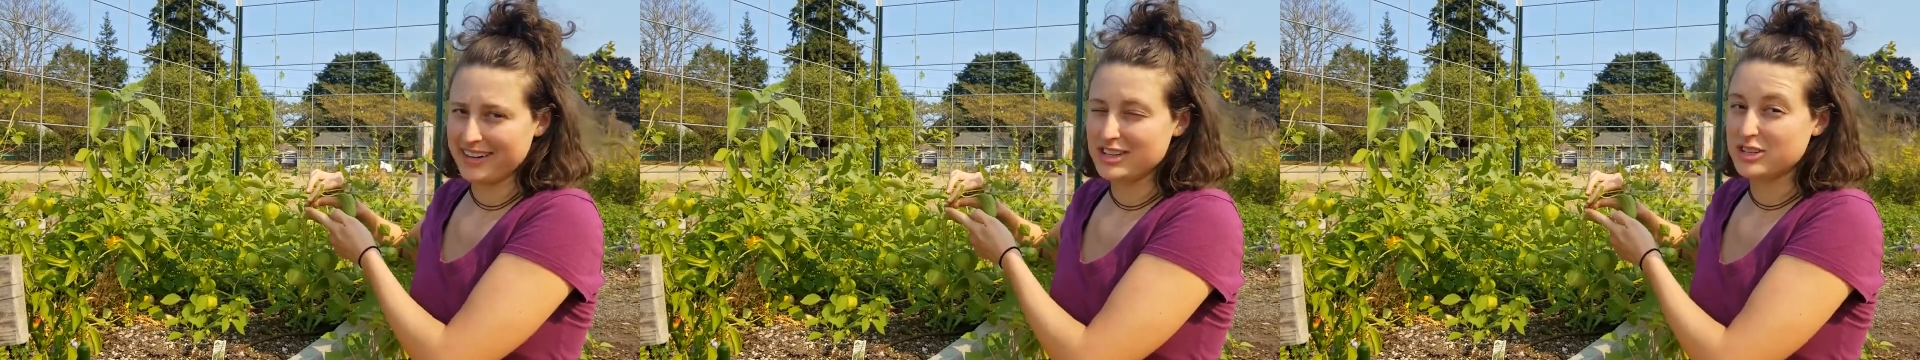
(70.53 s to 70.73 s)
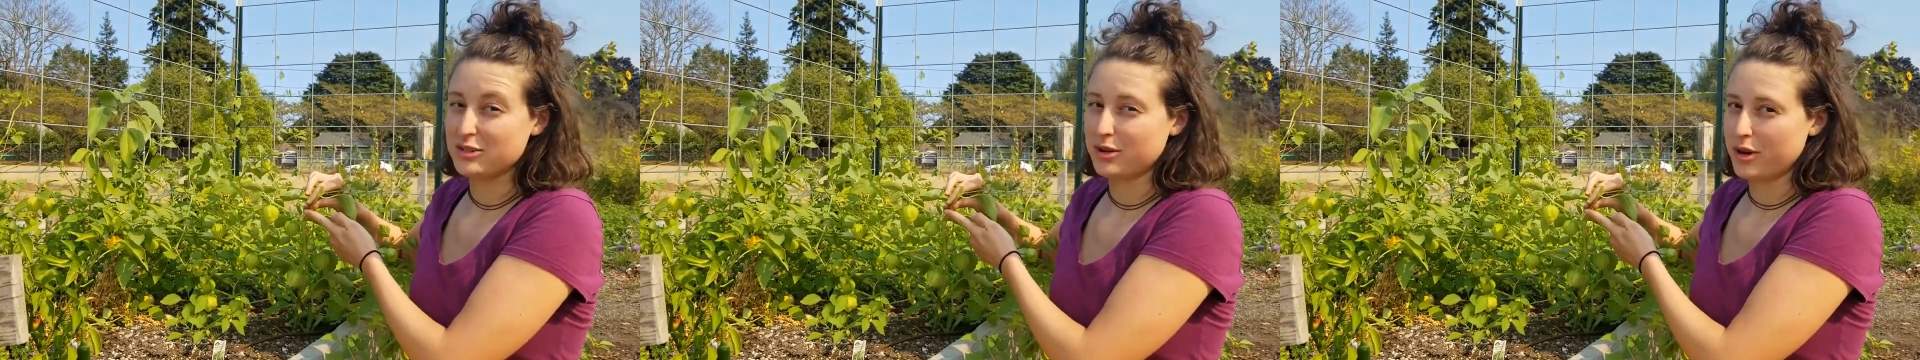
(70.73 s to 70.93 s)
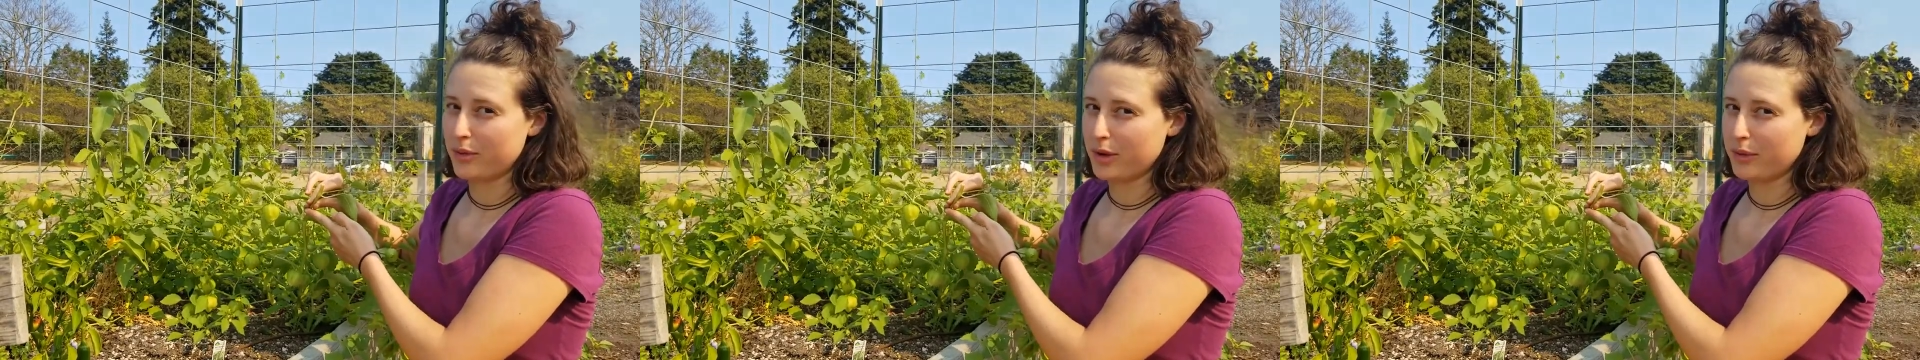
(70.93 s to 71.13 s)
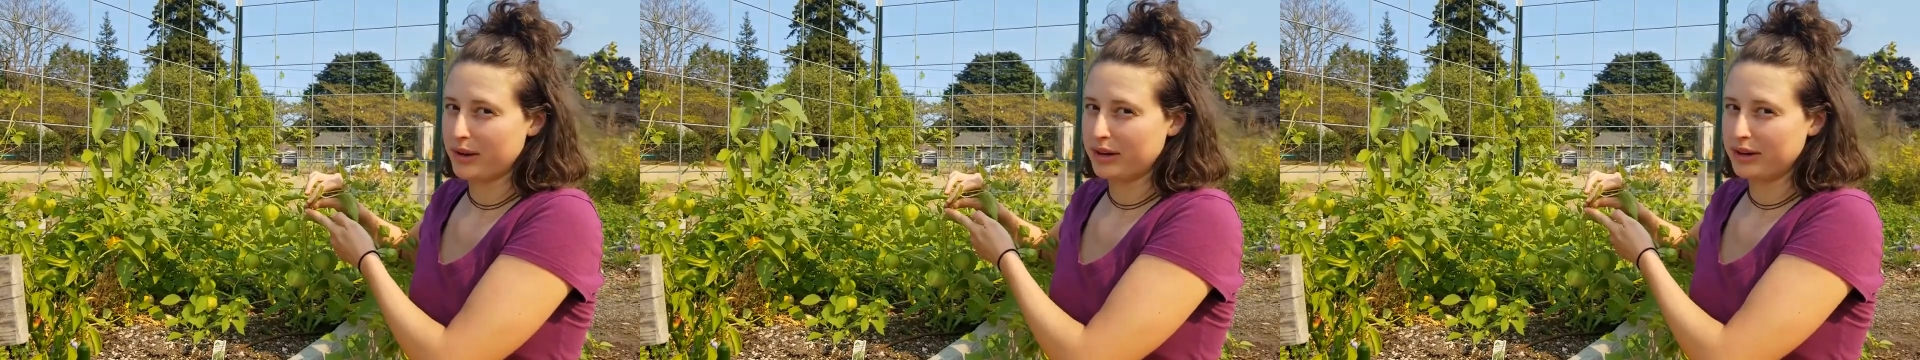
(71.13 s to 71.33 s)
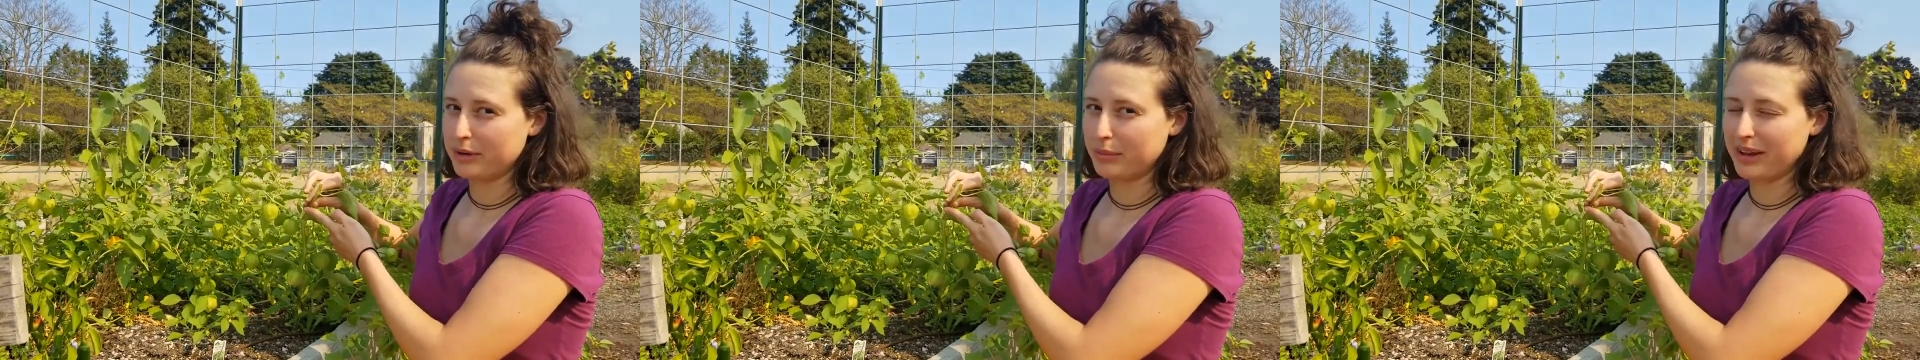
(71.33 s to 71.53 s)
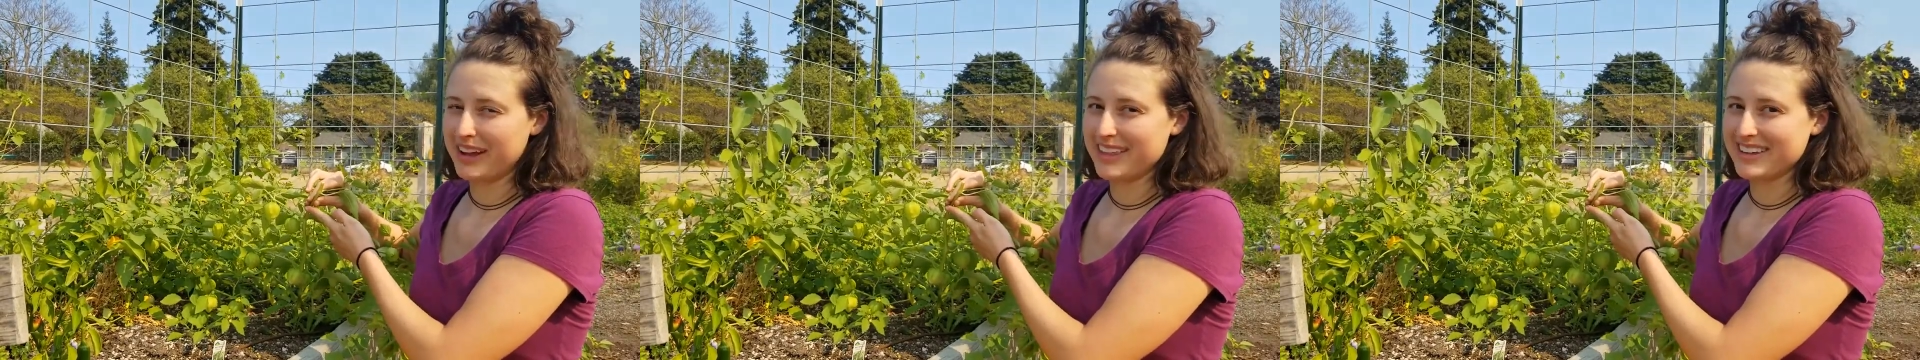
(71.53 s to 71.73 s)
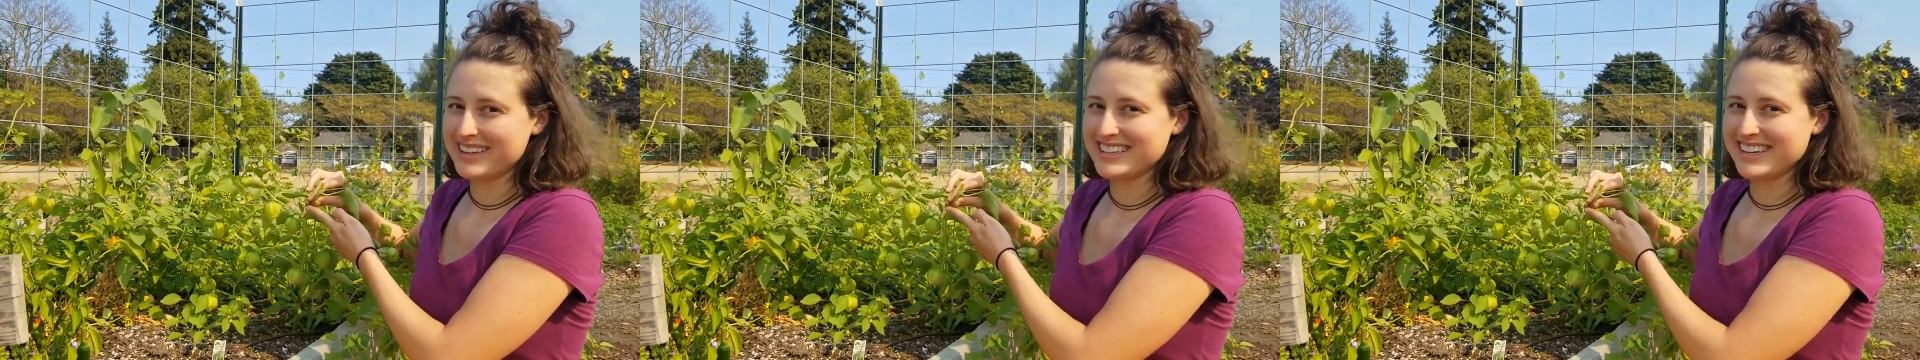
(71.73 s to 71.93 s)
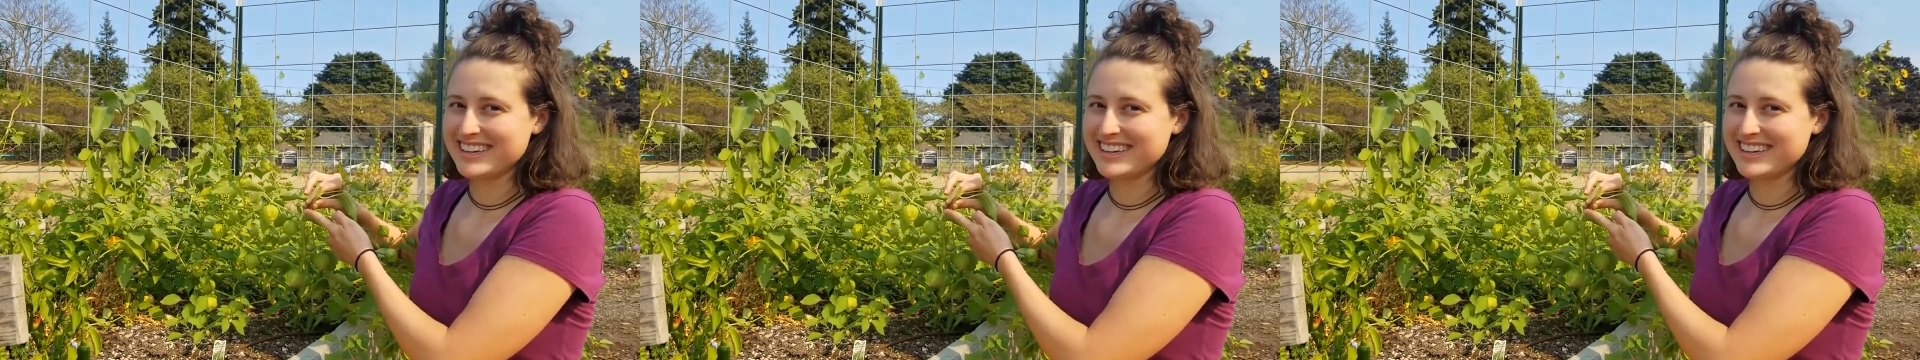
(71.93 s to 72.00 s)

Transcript: Do you know what part of the plant this